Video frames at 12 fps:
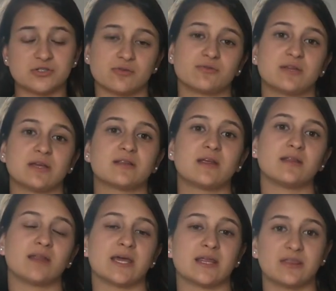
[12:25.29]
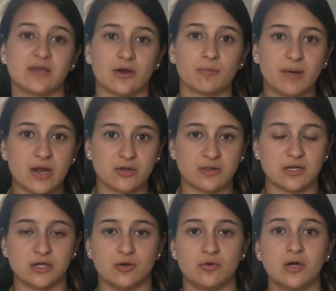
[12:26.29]
Don't think that like they're better than
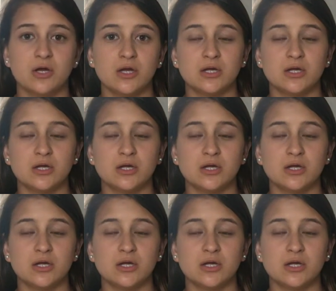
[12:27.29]
you.